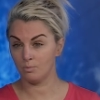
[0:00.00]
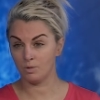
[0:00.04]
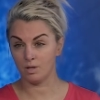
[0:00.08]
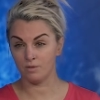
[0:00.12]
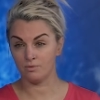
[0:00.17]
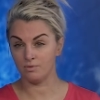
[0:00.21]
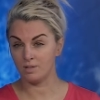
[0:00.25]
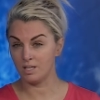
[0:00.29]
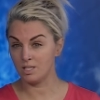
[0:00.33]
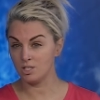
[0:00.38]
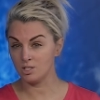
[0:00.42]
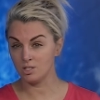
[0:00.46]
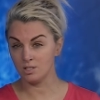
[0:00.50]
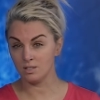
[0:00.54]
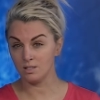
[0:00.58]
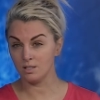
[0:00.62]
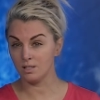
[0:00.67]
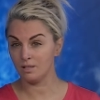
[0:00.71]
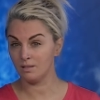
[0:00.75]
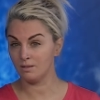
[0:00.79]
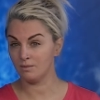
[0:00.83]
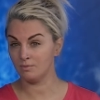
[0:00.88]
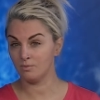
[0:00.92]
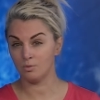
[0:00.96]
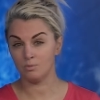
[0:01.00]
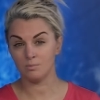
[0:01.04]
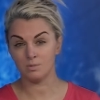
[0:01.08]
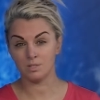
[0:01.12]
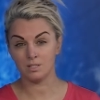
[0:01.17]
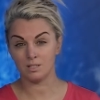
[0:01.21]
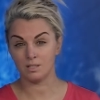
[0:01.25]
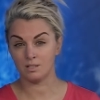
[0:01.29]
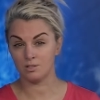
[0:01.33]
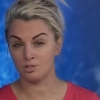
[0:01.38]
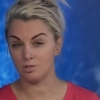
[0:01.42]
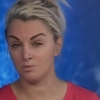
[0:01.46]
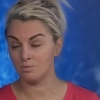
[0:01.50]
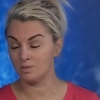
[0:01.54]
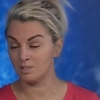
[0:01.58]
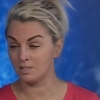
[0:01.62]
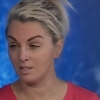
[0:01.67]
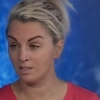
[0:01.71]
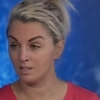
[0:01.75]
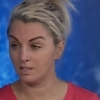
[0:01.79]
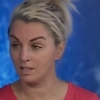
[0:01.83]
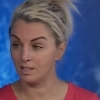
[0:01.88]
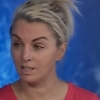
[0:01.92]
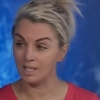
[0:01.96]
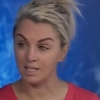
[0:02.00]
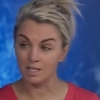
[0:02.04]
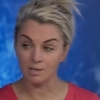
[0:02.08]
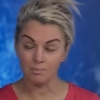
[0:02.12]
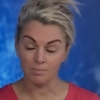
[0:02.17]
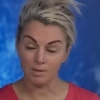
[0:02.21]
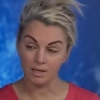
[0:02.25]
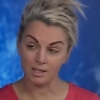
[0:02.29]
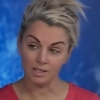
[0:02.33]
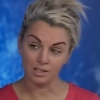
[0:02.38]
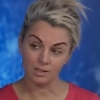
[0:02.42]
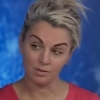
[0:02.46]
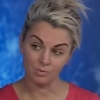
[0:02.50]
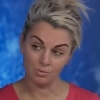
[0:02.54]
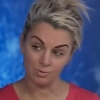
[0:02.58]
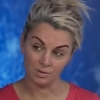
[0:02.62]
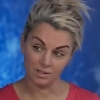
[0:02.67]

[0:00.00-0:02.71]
eventually, almost like she was like a guinea pig